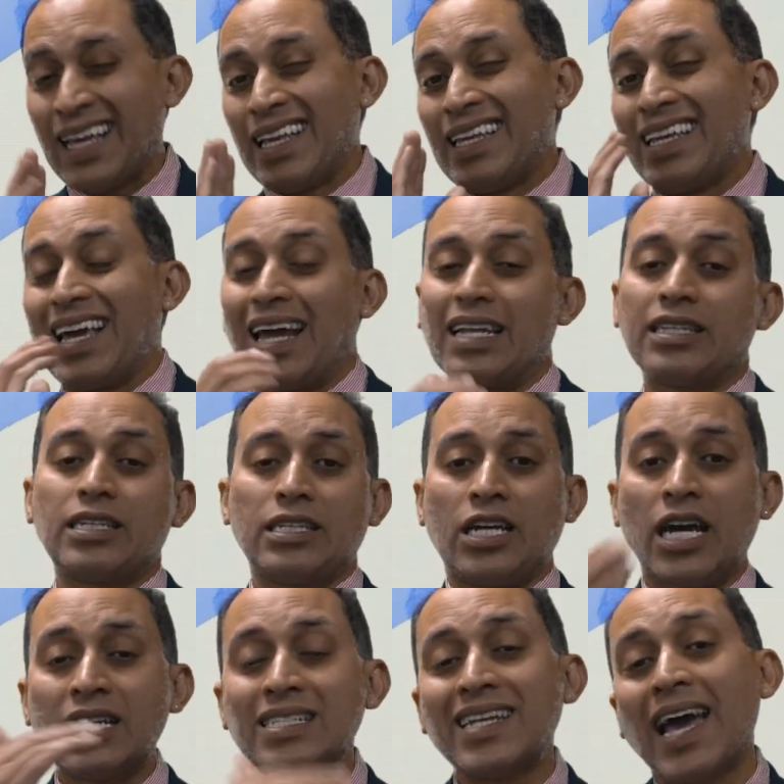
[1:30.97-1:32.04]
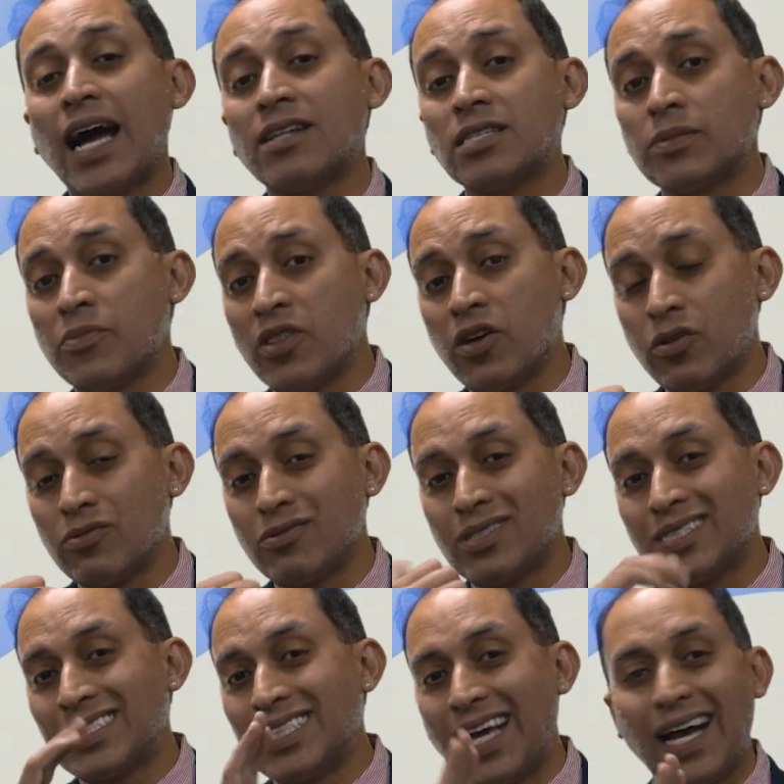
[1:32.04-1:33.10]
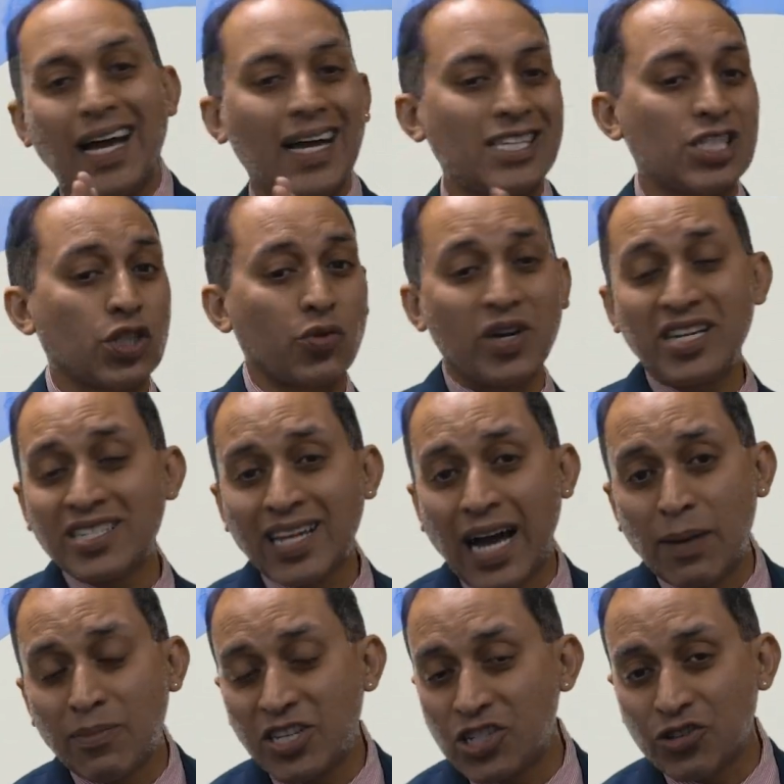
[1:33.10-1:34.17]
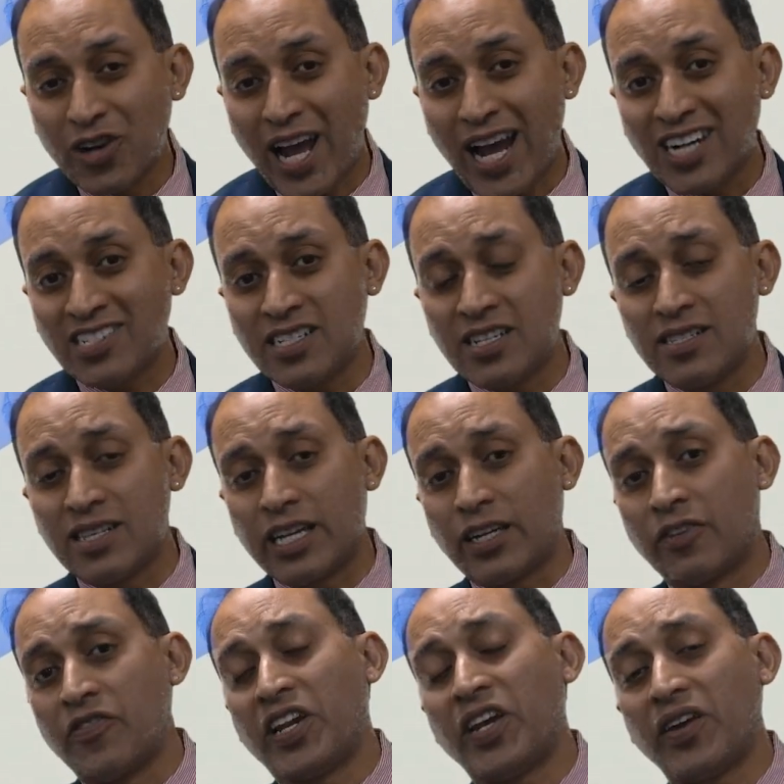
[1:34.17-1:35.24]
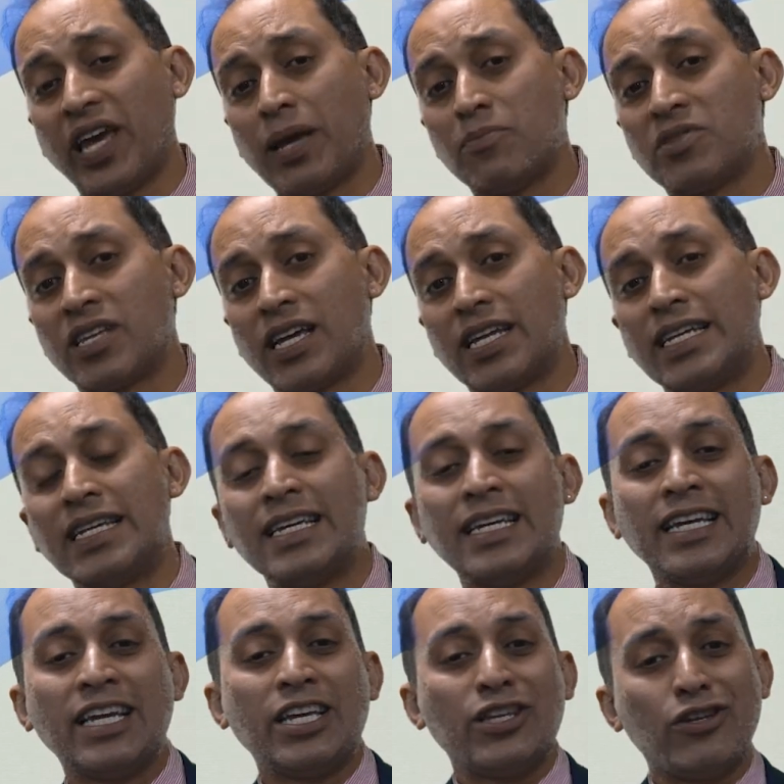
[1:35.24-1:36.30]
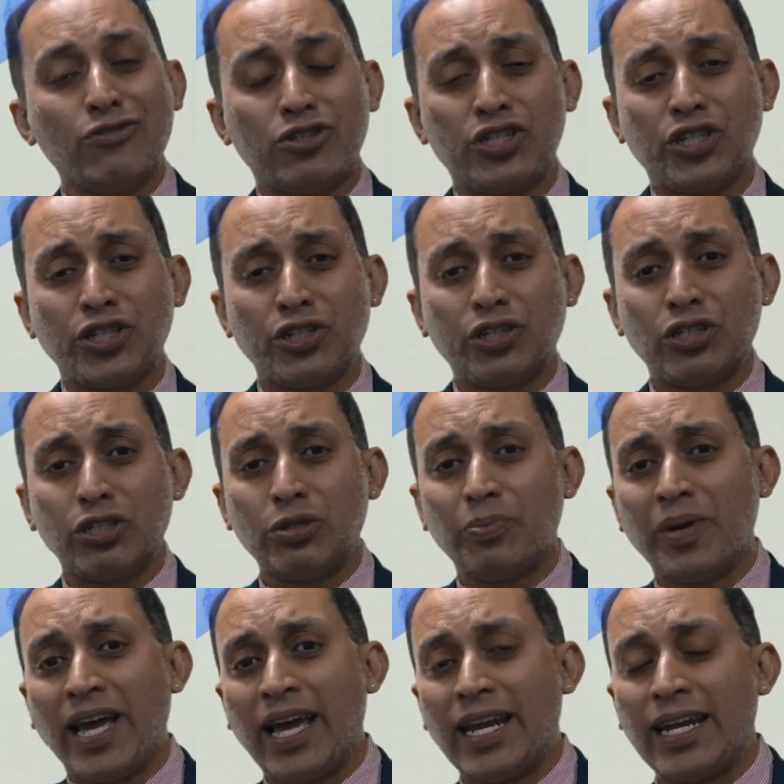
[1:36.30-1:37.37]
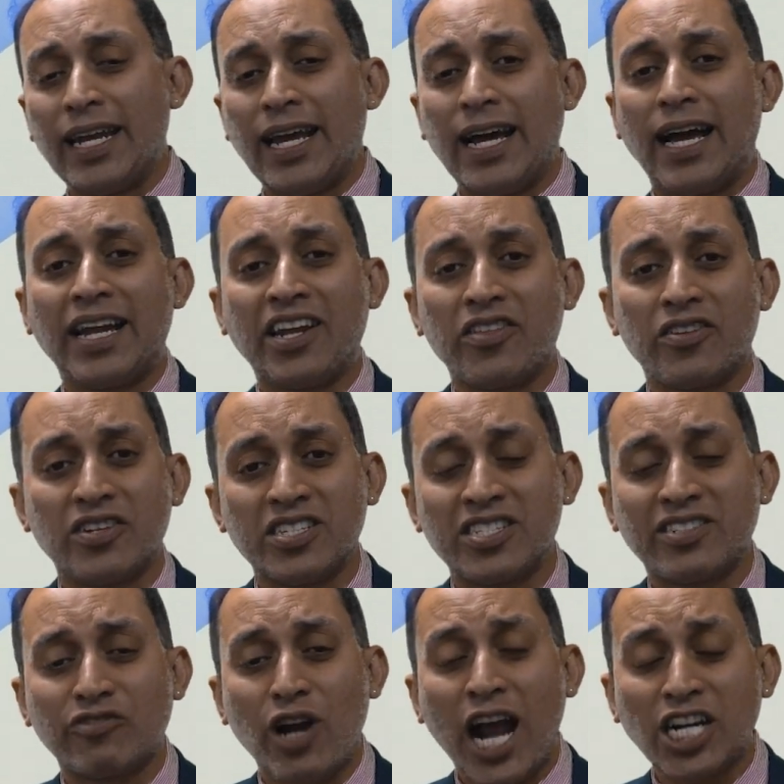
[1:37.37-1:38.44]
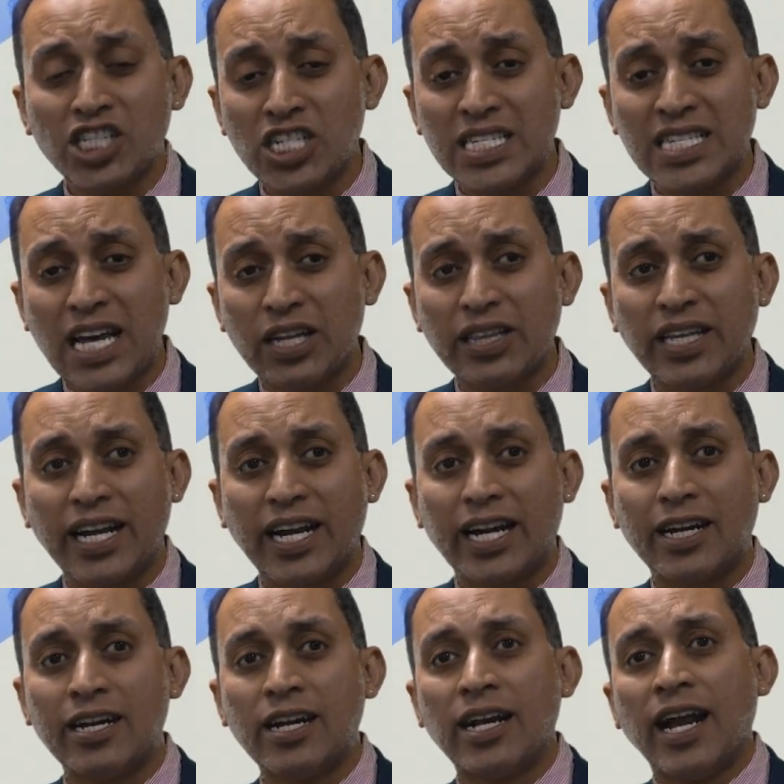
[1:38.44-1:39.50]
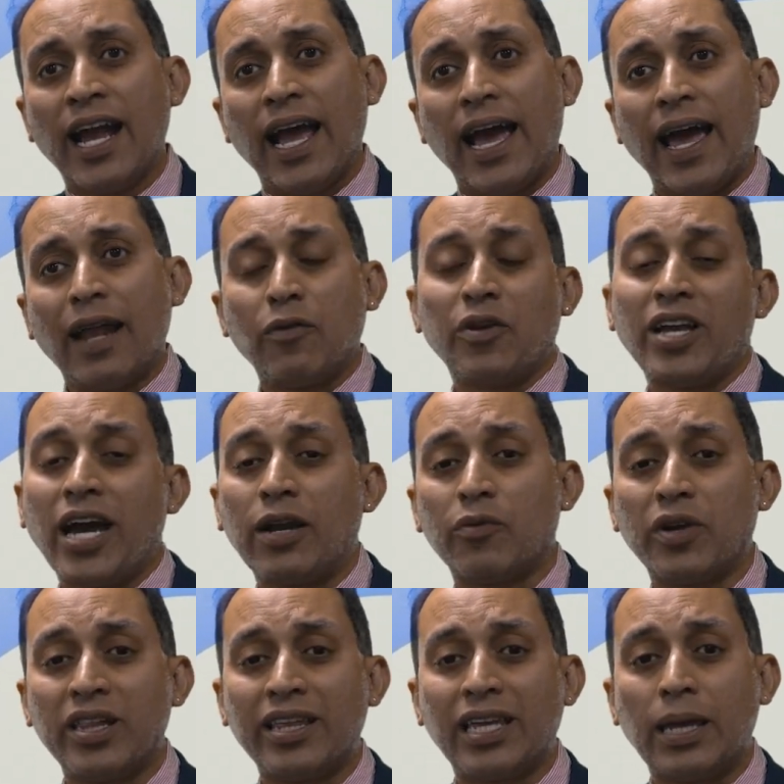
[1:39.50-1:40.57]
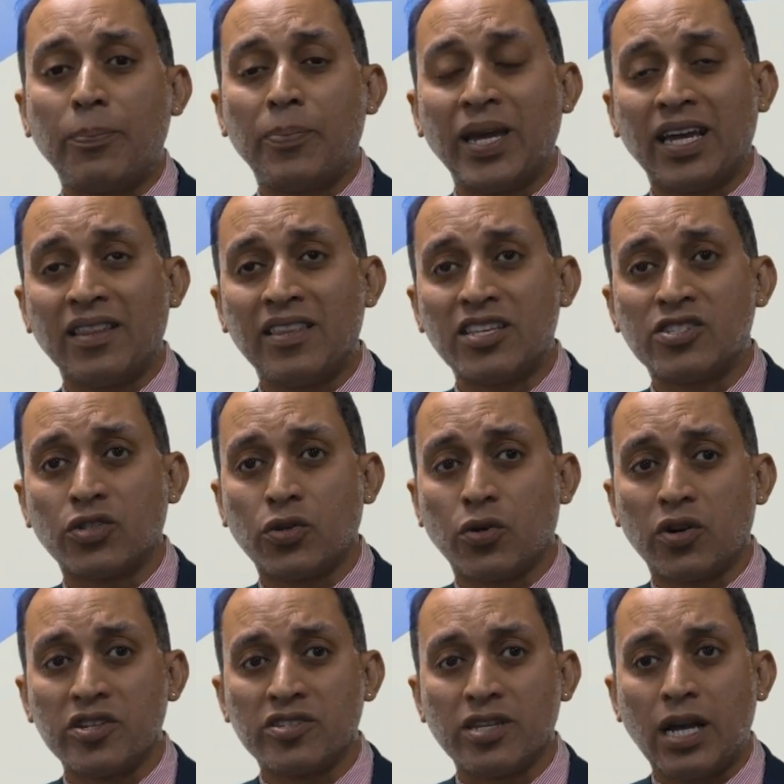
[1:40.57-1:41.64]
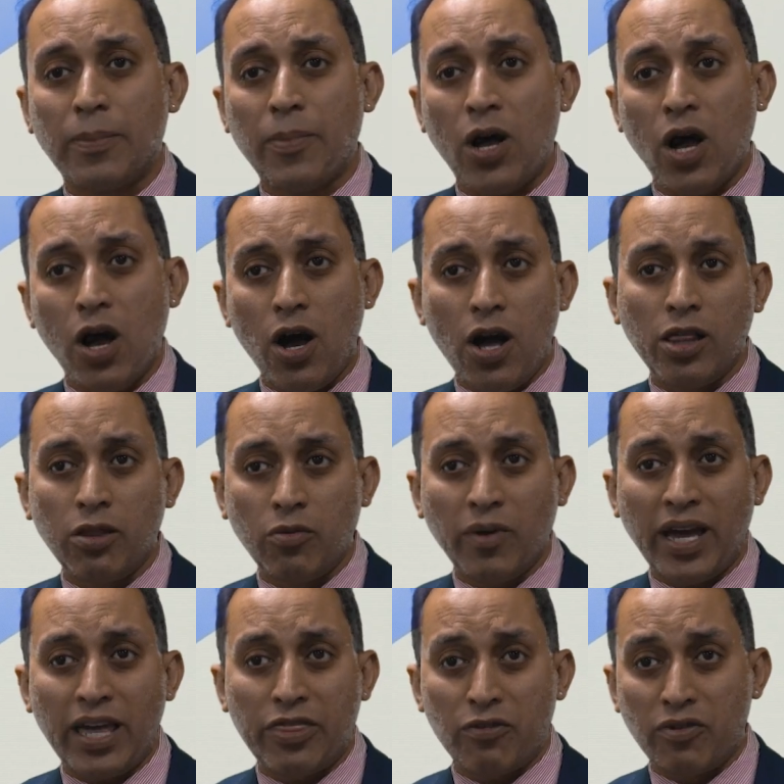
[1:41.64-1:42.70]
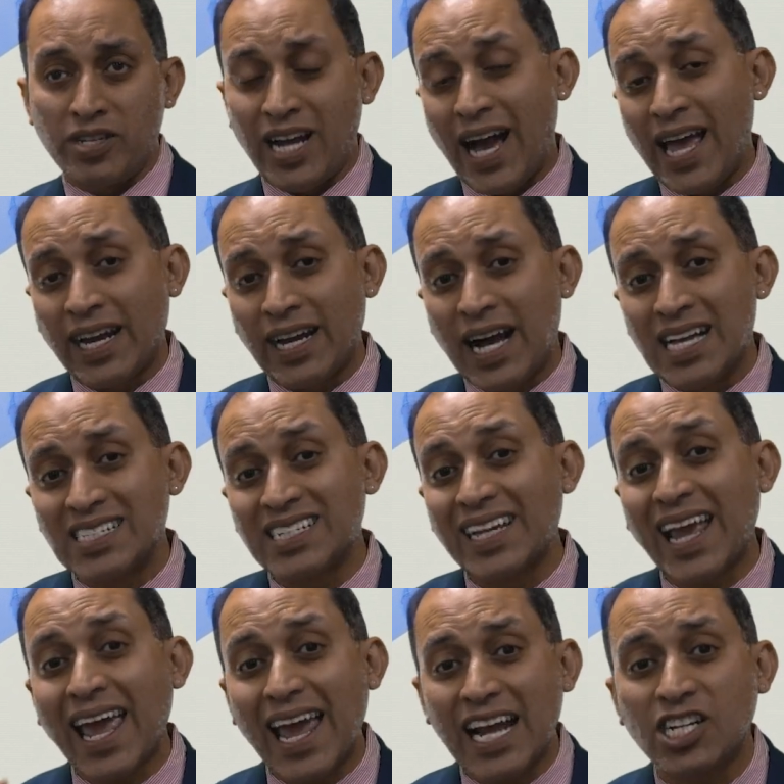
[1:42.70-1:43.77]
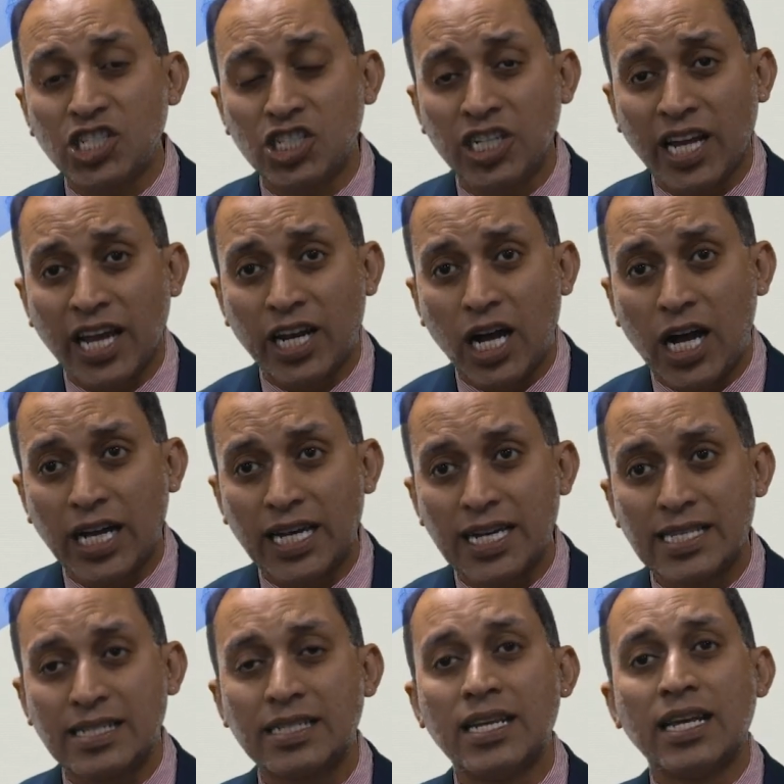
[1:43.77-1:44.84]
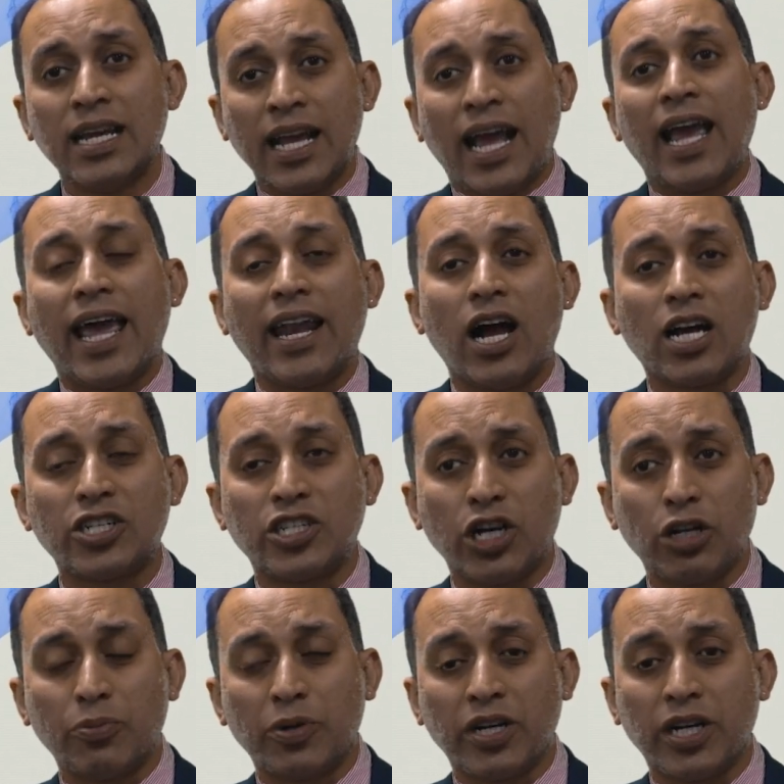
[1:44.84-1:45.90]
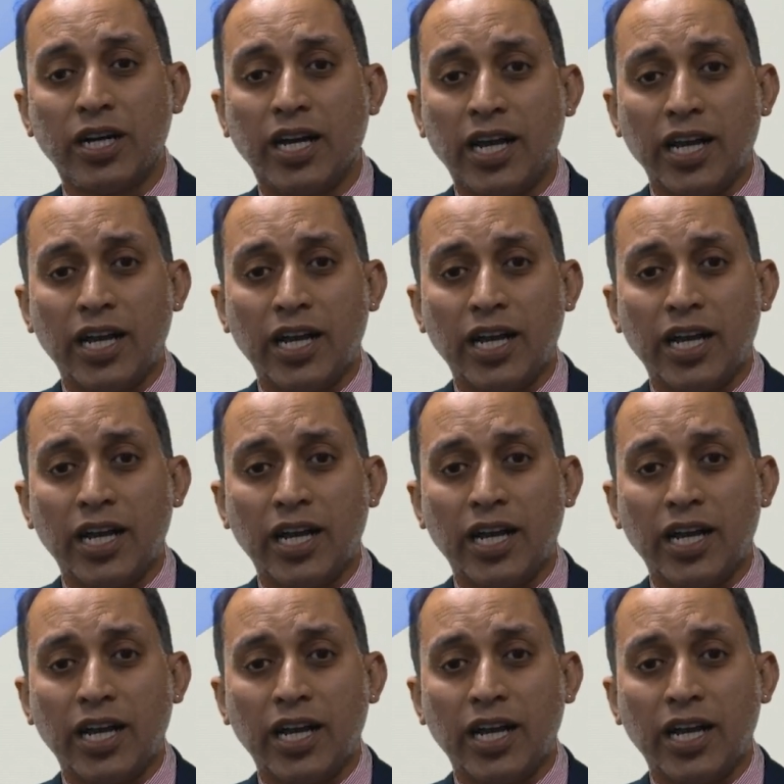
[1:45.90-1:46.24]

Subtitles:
You got to cut down some of those screen time distractions like your video games and YouTube and any other distractions out there. And we got to really keep picking these scores up all the way through Diagnostic H in August and October